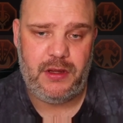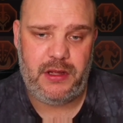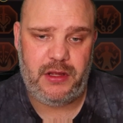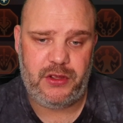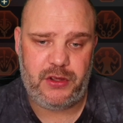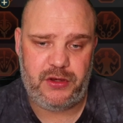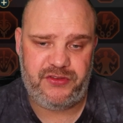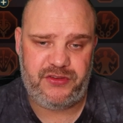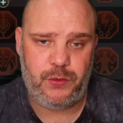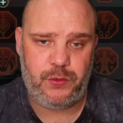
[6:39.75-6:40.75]
you could
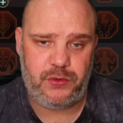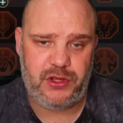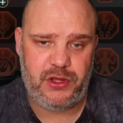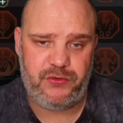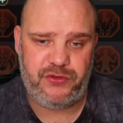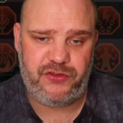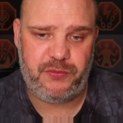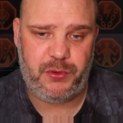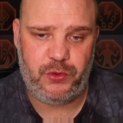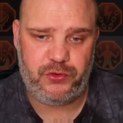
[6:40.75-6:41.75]
still use the
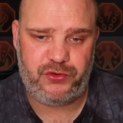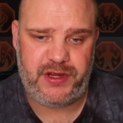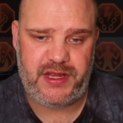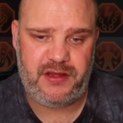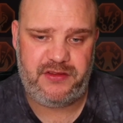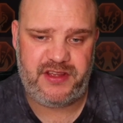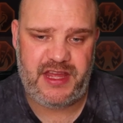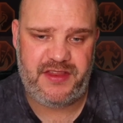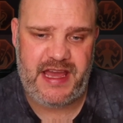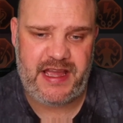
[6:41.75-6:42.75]
support tree to
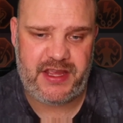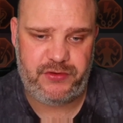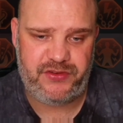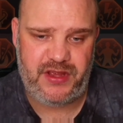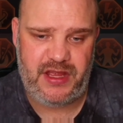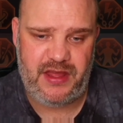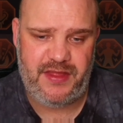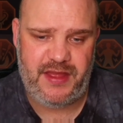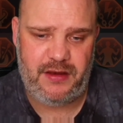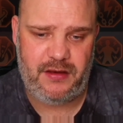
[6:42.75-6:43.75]
get the accuracy, and
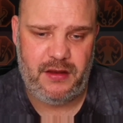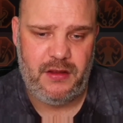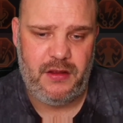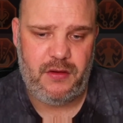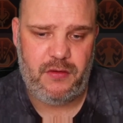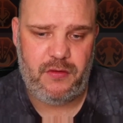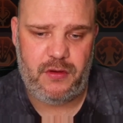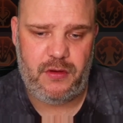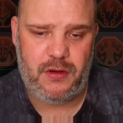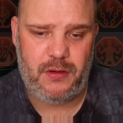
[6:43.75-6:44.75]
then
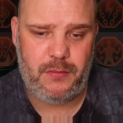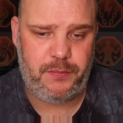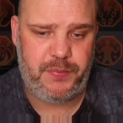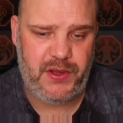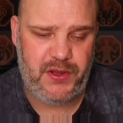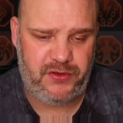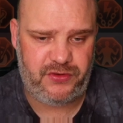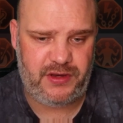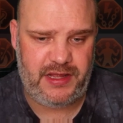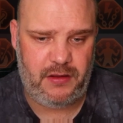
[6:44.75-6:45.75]

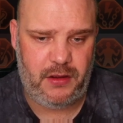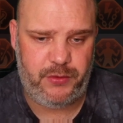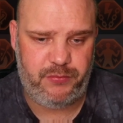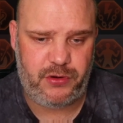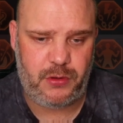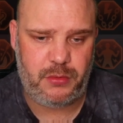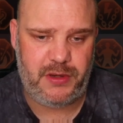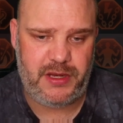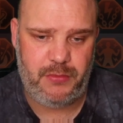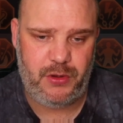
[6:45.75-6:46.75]
personally I would
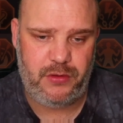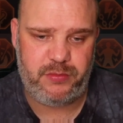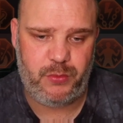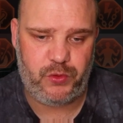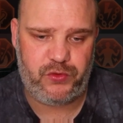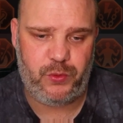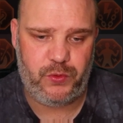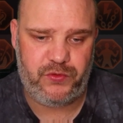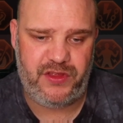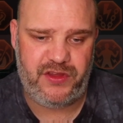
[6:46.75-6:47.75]
probably move more
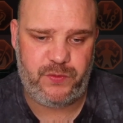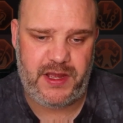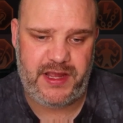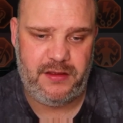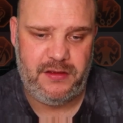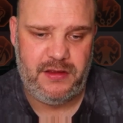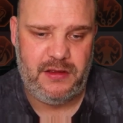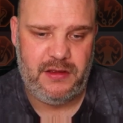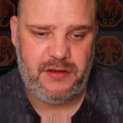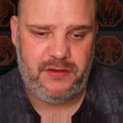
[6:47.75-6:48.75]
towards this way
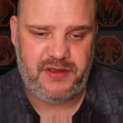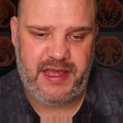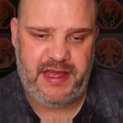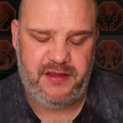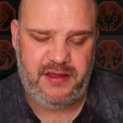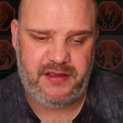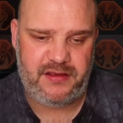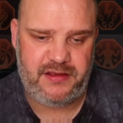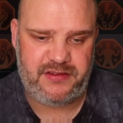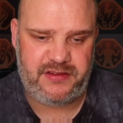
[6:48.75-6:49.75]
to get
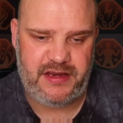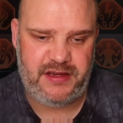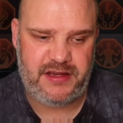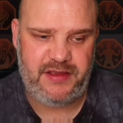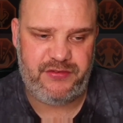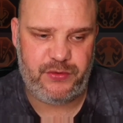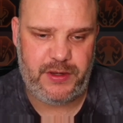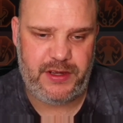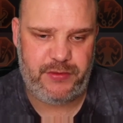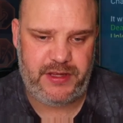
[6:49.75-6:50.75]
extended gifts or
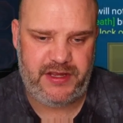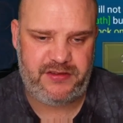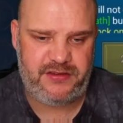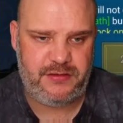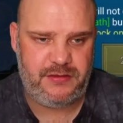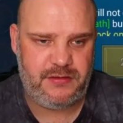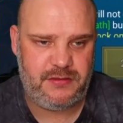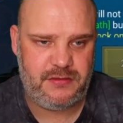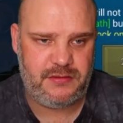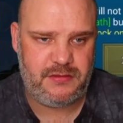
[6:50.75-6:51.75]
whatever it is,
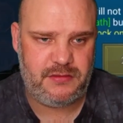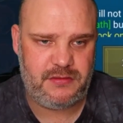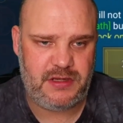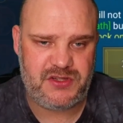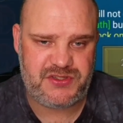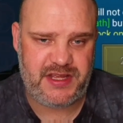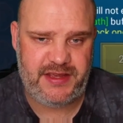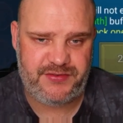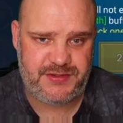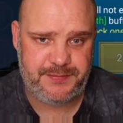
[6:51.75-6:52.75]
lasting gifts.